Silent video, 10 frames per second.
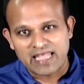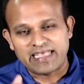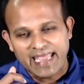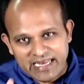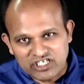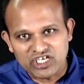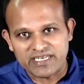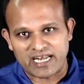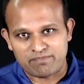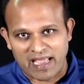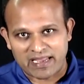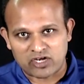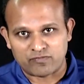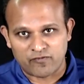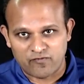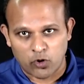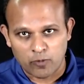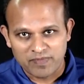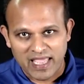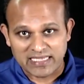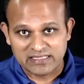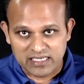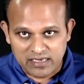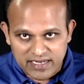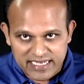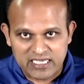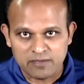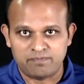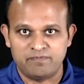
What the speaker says: The initial data packet of a flow is a critical